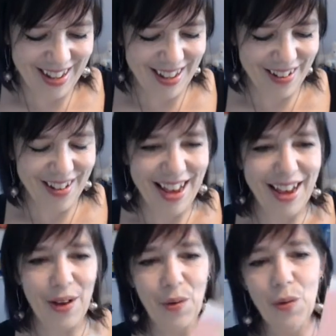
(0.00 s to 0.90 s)

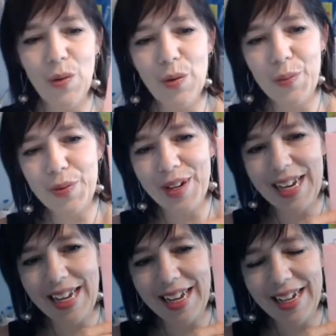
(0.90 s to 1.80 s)
Okay, ooh,
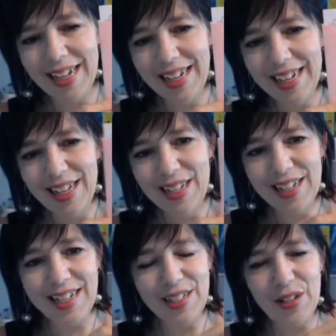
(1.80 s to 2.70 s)
pretty. Look, it's